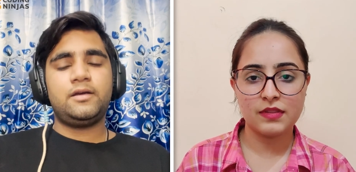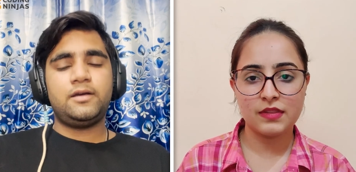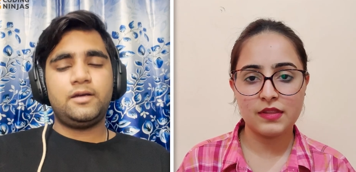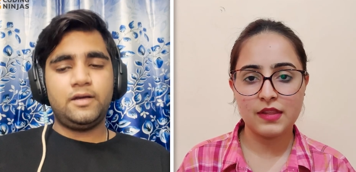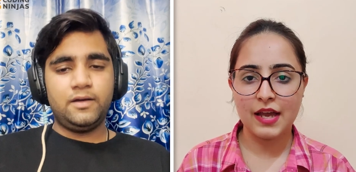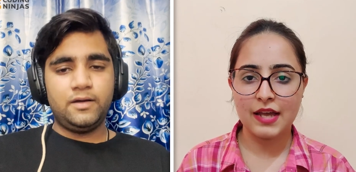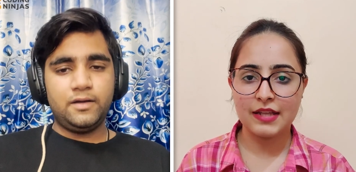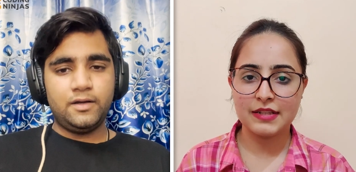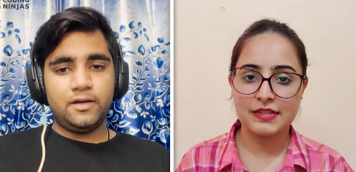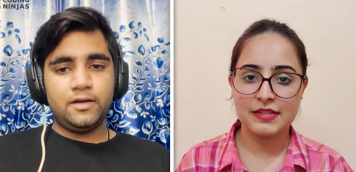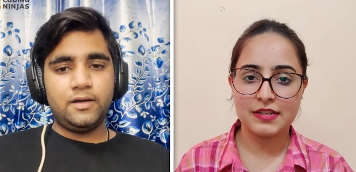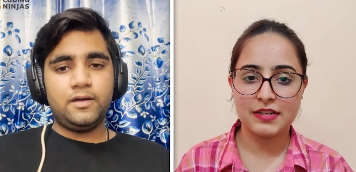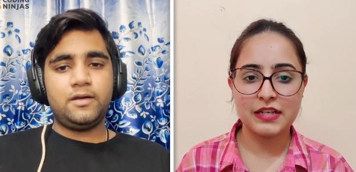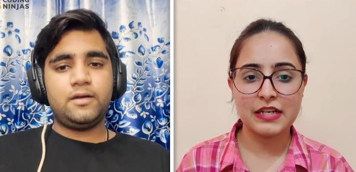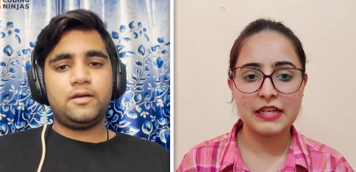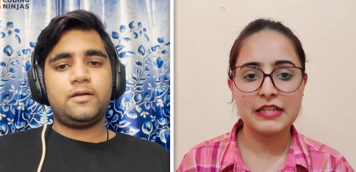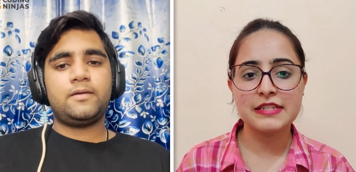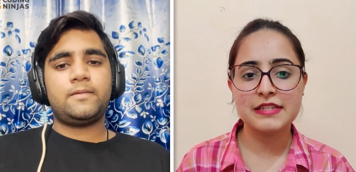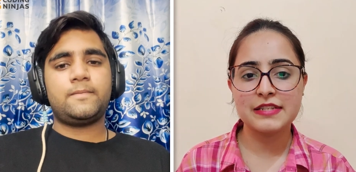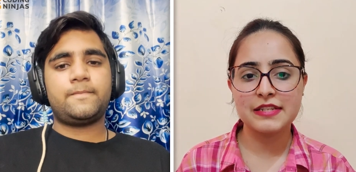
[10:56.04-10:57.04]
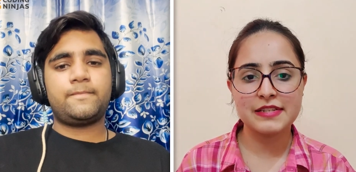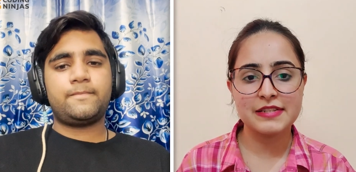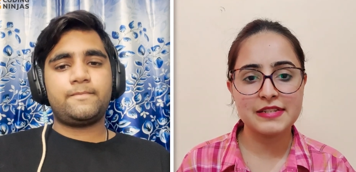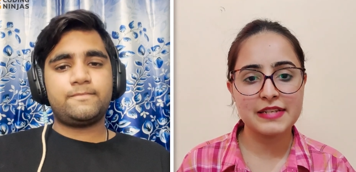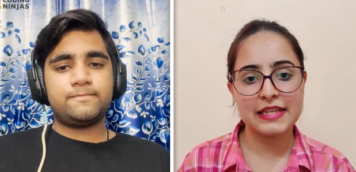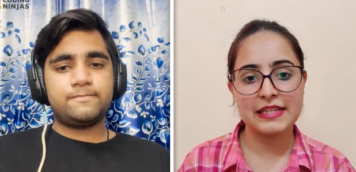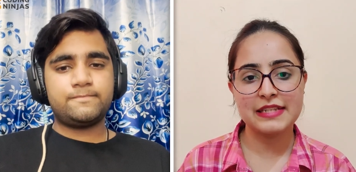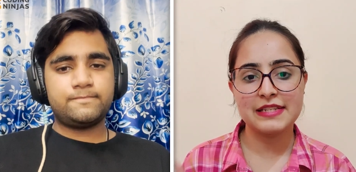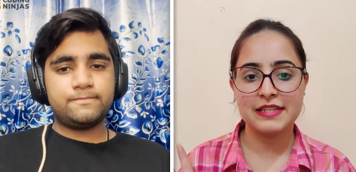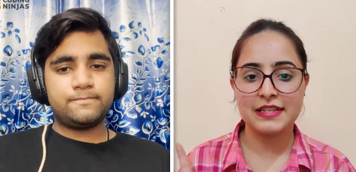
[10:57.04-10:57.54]
Speaker 1: that's it
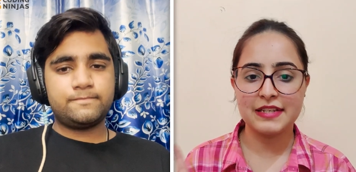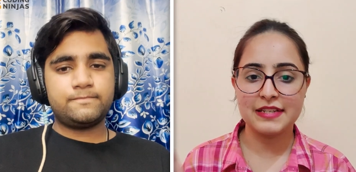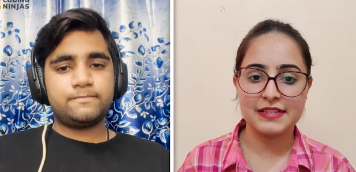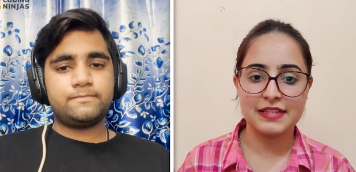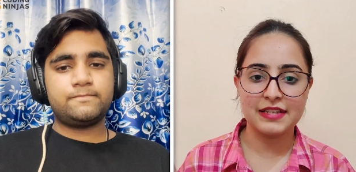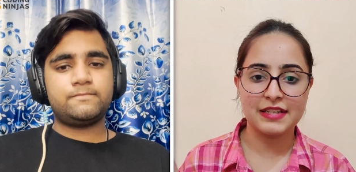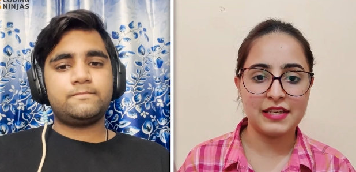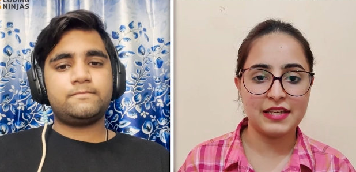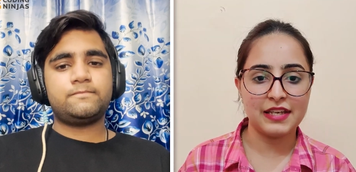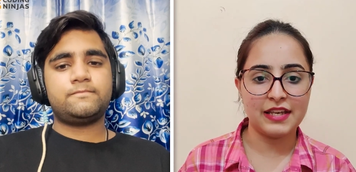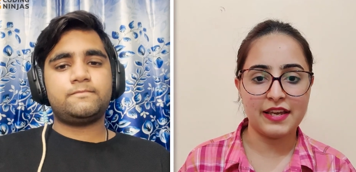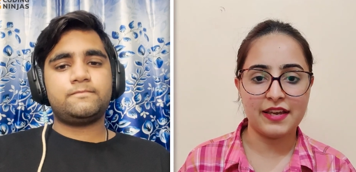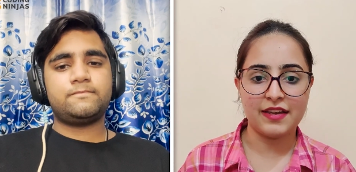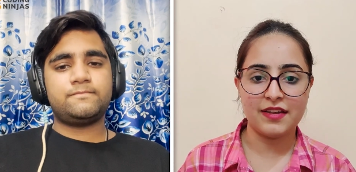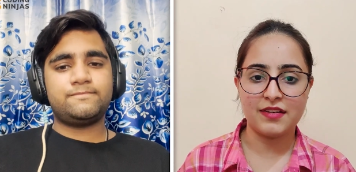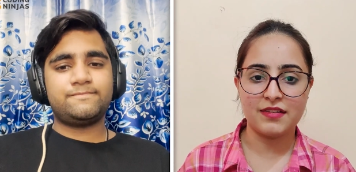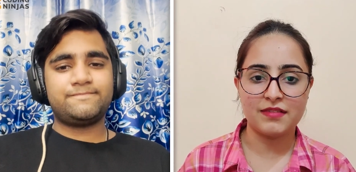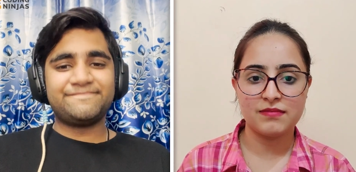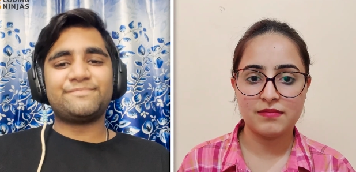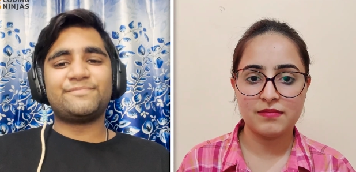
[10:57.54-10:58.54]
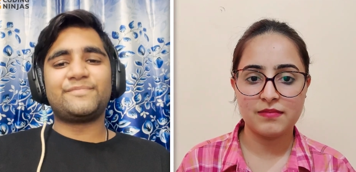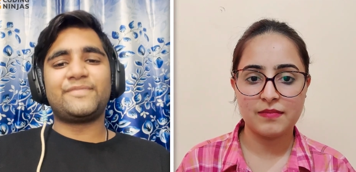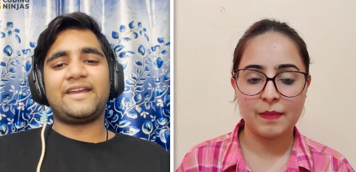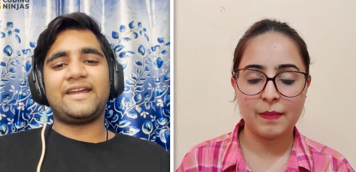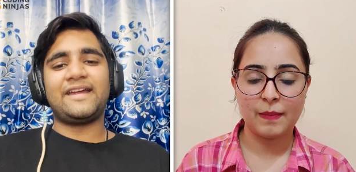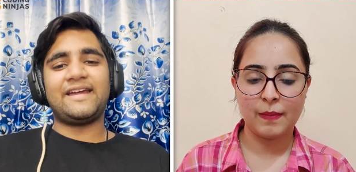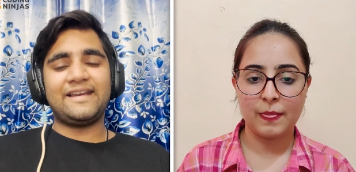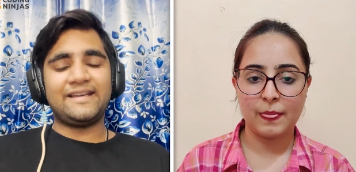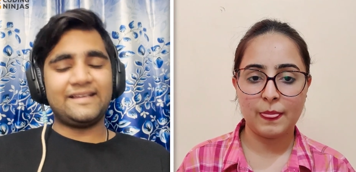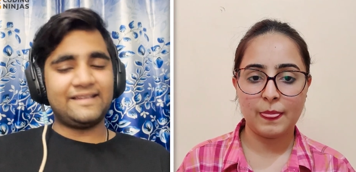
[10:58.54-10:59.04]
consistency is the key here
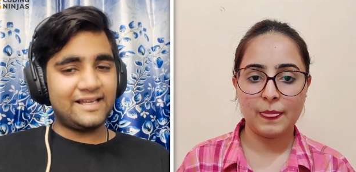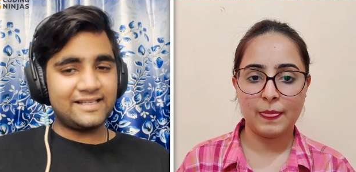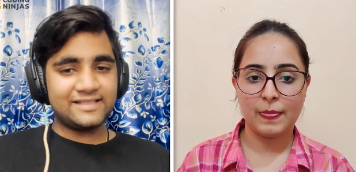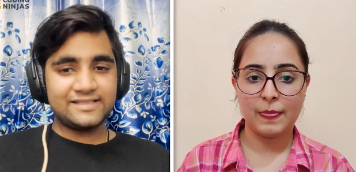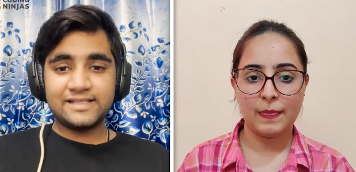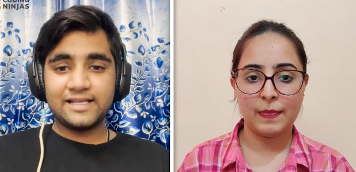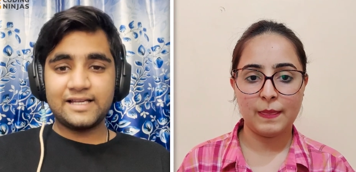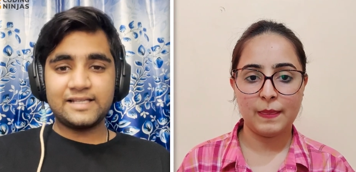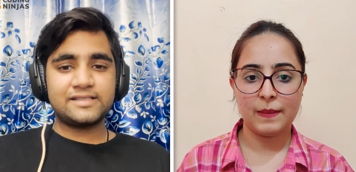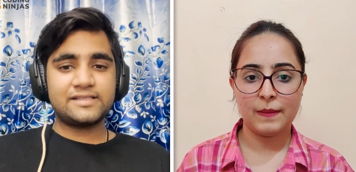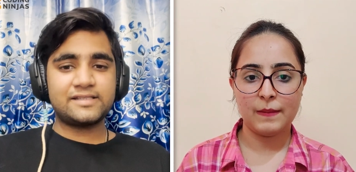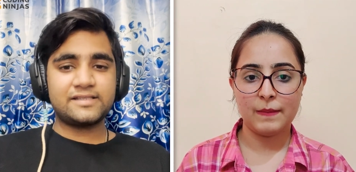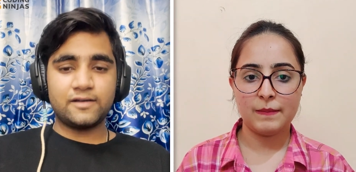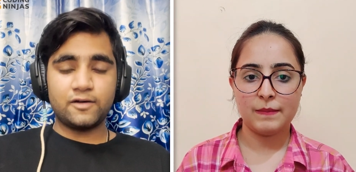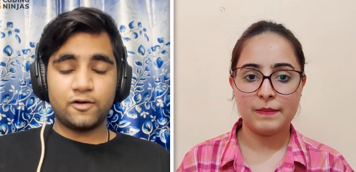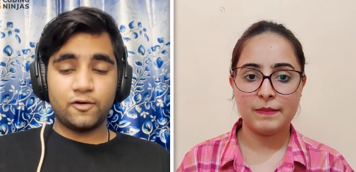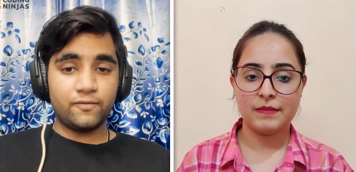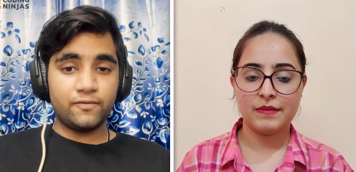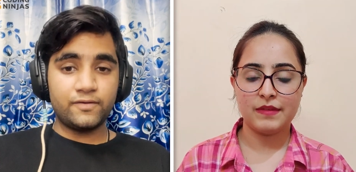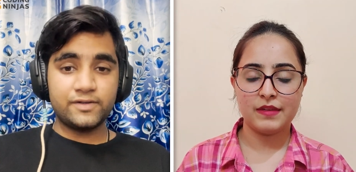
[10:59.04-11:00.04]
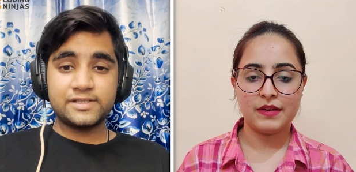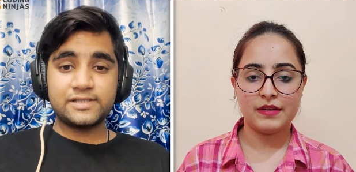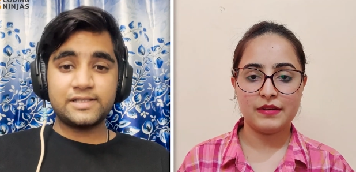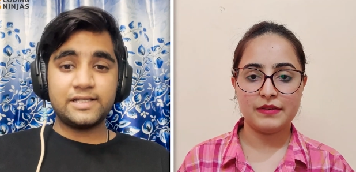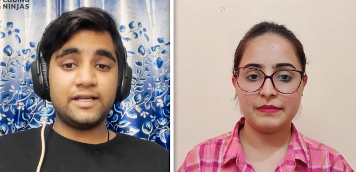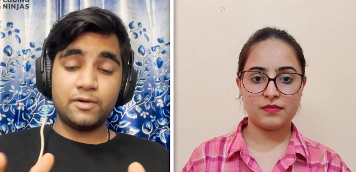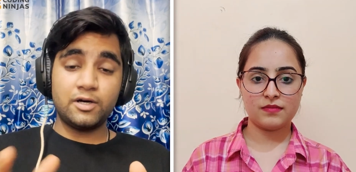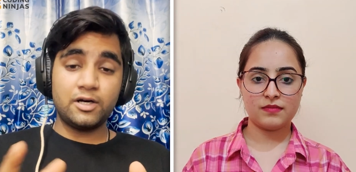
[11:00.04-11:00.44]
Speaker 2: right that's that's obviously